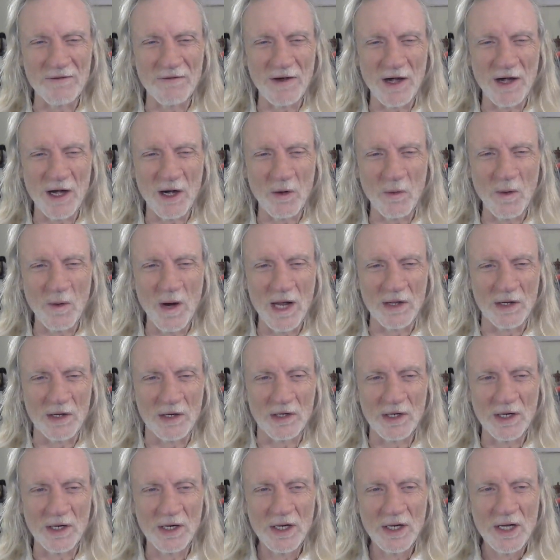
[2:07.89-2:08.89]
fair
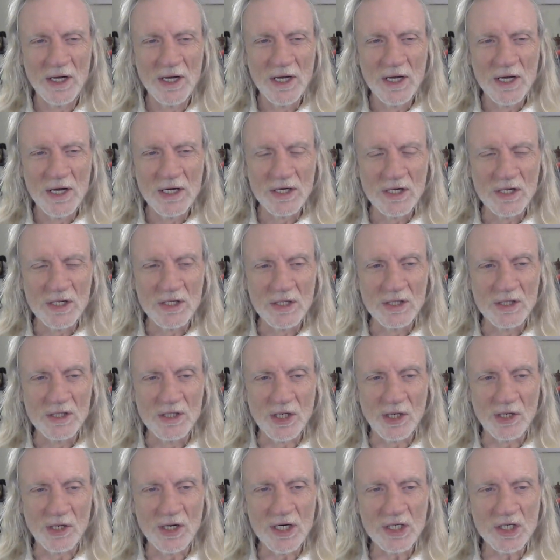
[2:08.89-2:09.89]
weather,
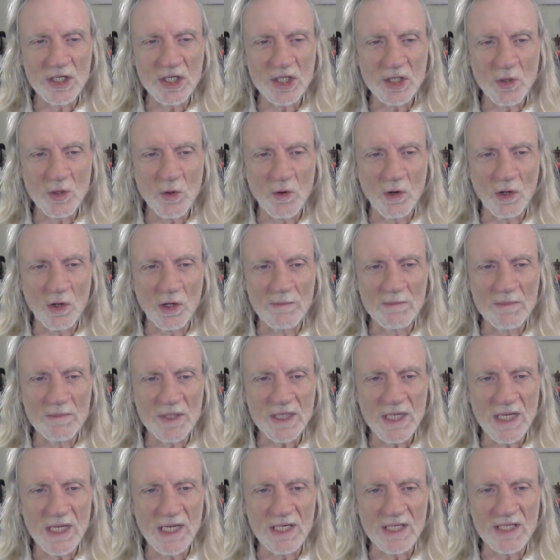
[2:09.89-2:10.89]
during
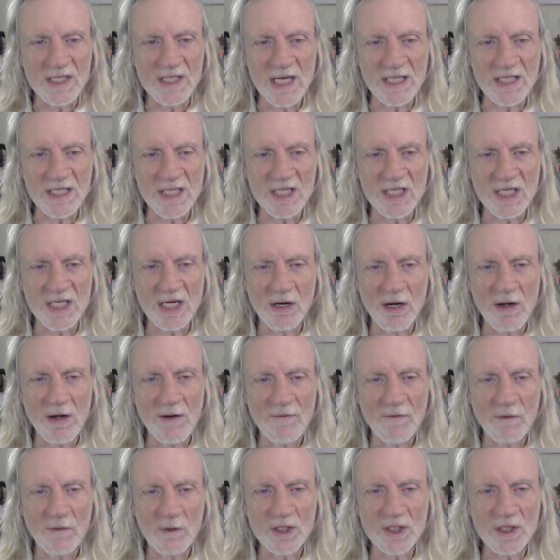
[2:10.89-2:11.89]
storms, it is
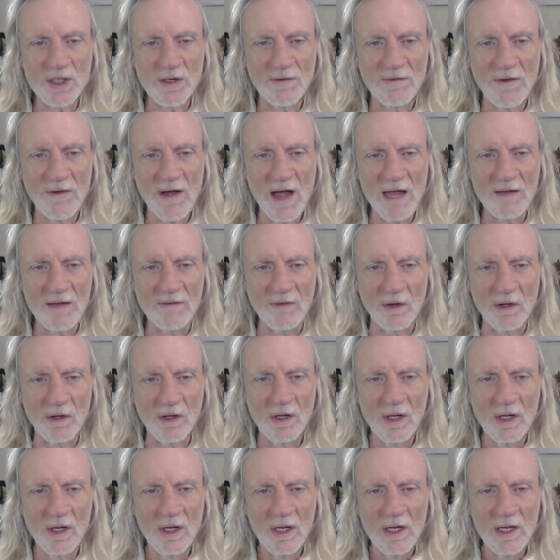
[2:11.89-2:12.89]
necessary for survival
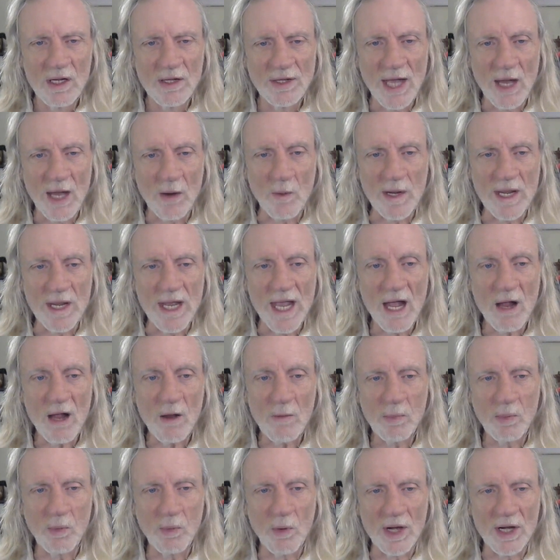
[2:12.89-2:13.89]
that we
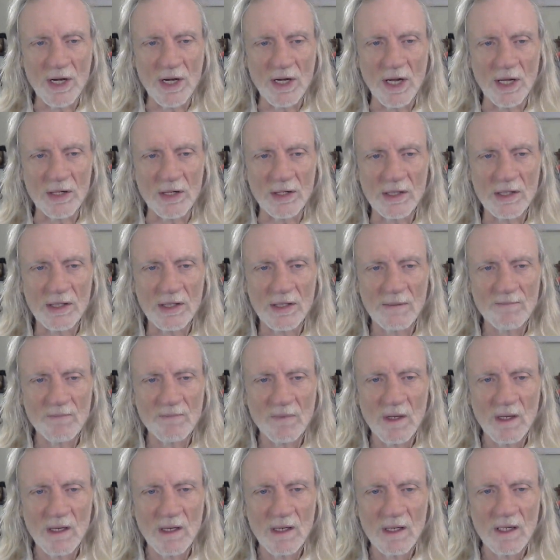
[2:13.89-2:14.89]
help one another,
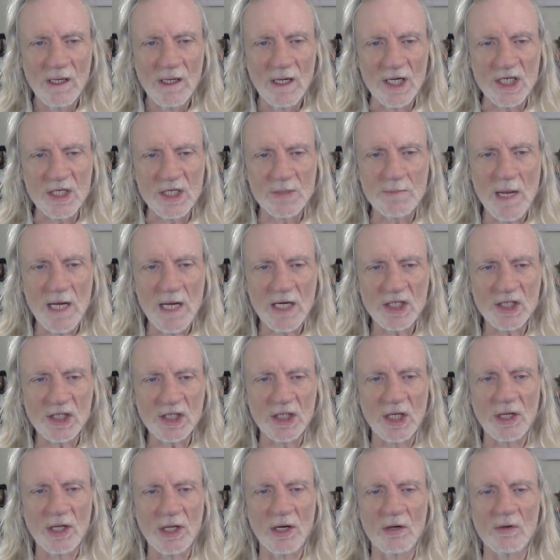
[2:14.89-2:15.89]

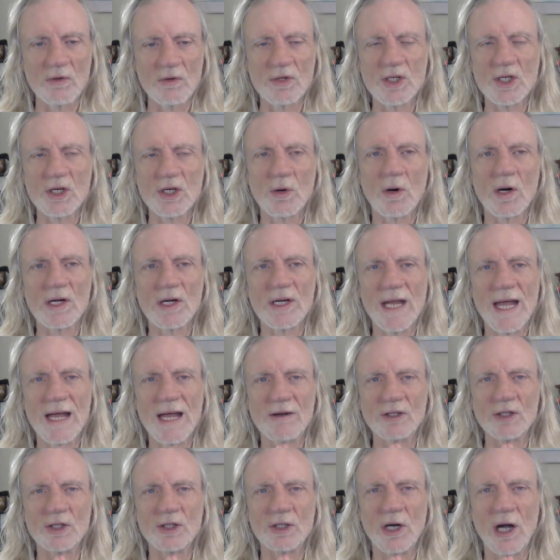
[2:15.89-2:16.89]
especially those who are
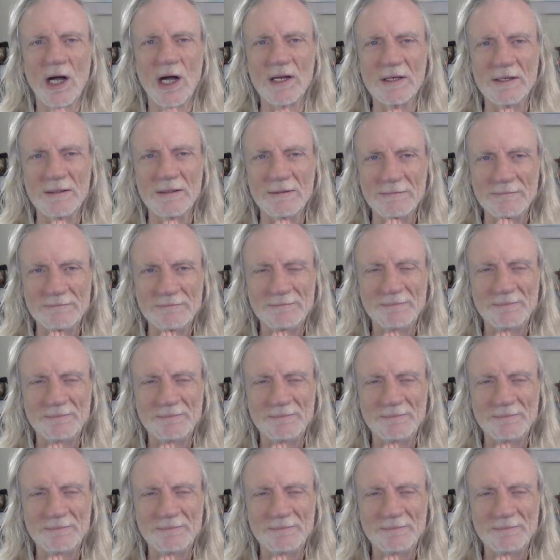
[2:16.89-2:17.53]
downtrodden.